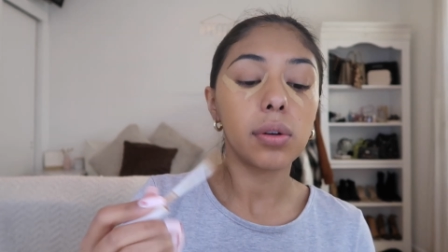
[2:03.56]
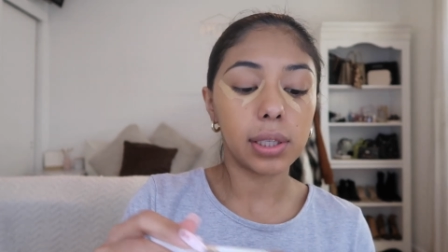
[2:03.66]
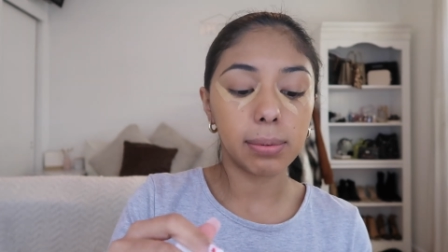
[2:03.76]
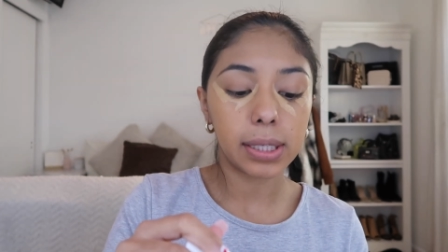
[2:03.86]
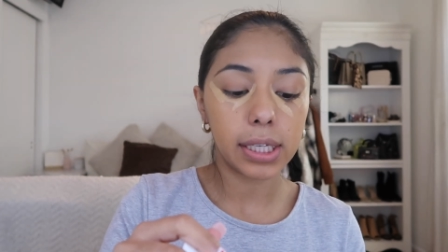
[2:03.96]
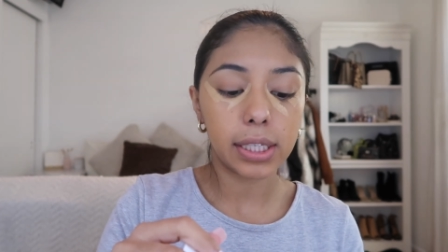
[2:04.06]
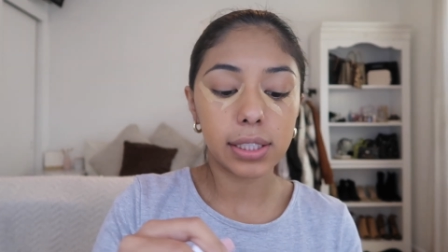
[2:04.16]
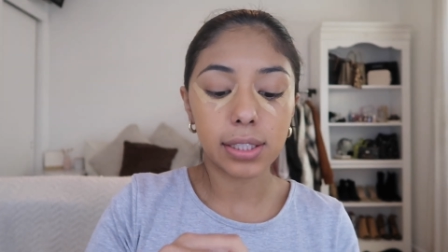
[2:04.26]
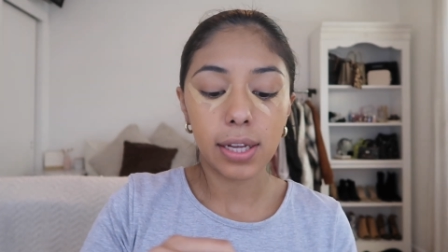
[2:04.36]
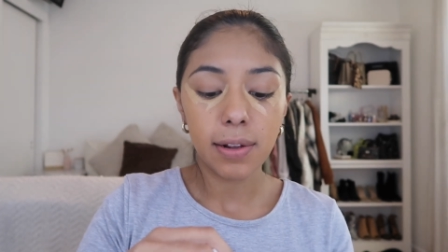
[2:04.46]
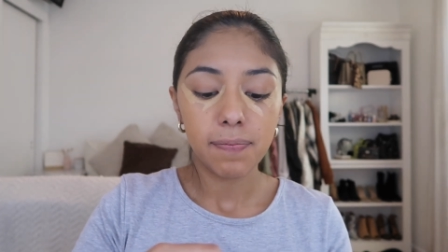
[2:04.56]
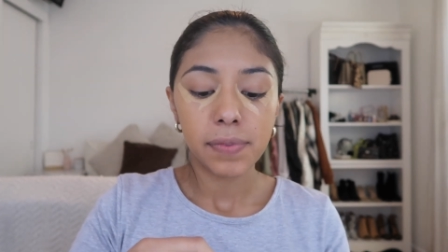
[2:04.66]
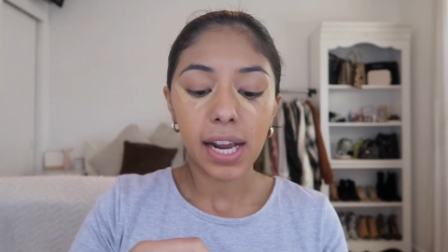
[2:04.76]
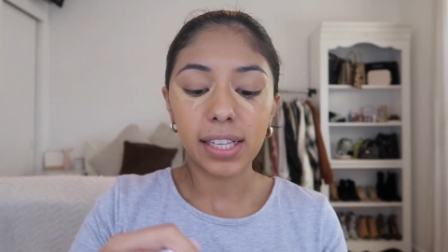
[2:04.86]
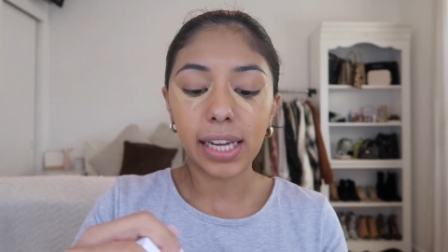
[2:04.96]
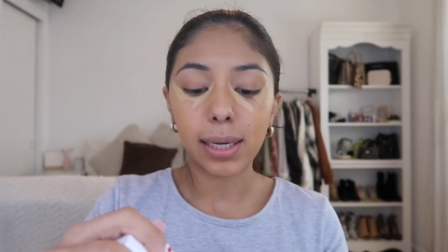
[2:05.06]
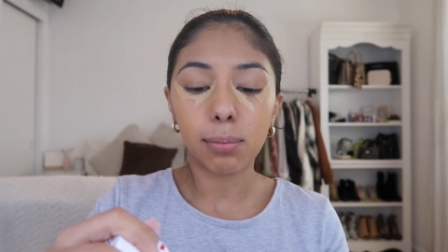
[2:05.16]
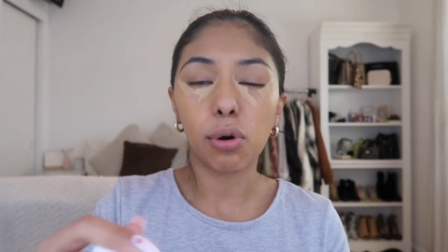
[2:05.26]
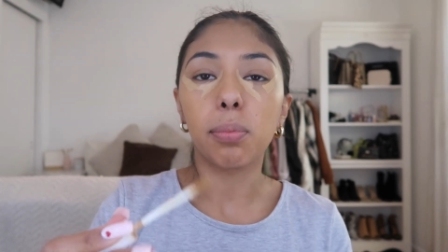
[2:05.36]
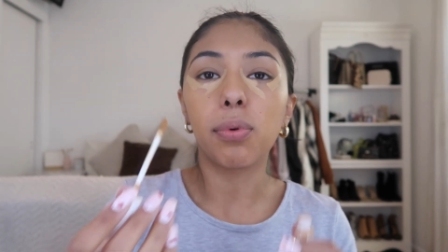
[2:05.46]
only because I like a
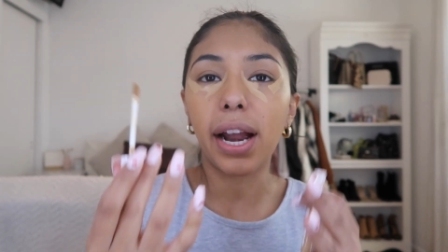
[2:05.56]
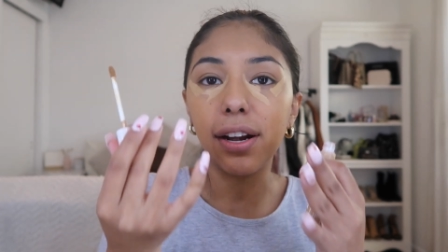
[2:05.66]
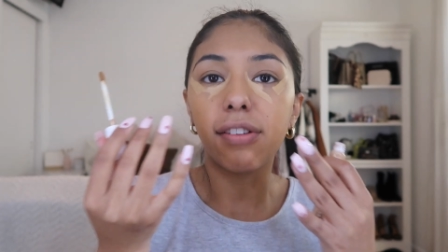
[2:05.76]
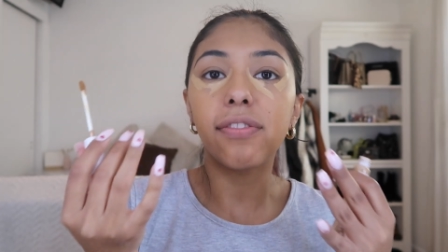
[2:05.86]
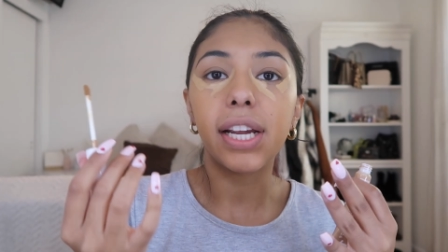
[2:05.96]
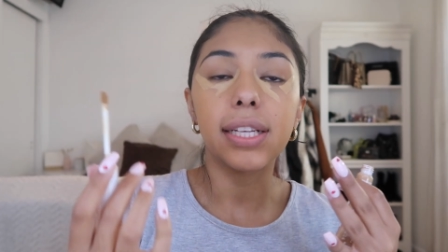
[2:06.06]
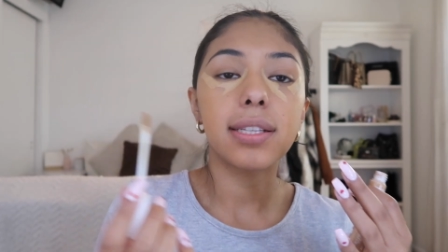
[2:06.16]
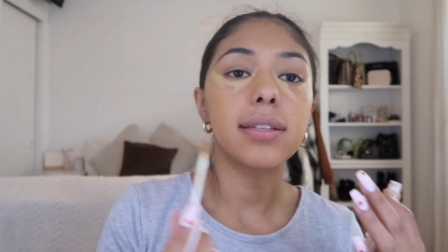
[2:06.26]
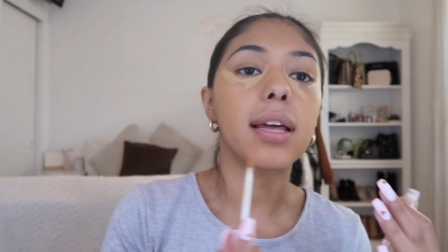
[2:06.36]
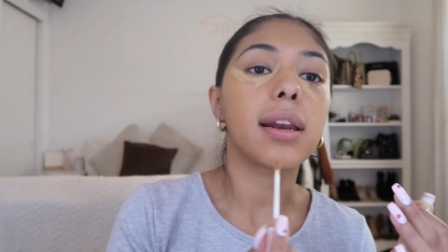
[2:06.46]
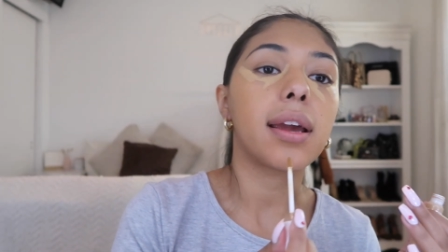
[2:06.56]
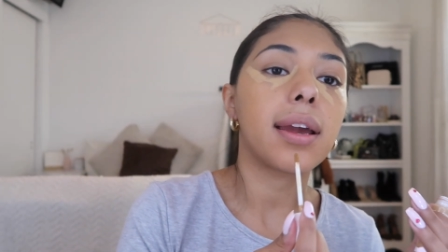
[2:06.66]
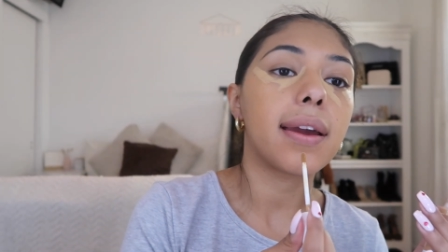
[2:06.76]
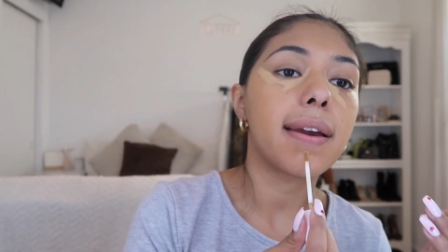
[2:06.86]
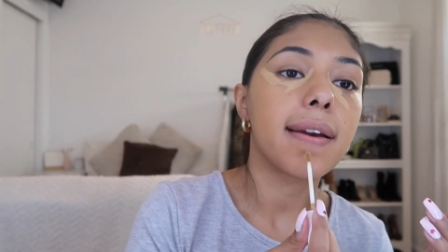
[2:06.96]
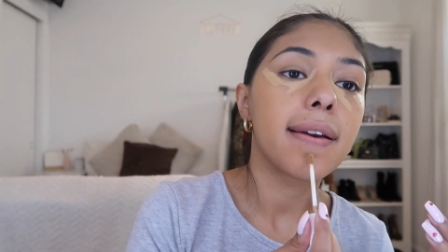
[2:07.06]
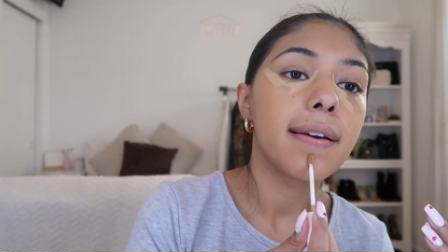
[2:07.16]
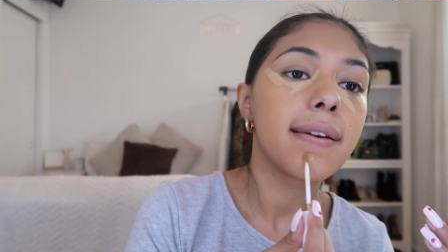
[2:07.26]
more brighter face than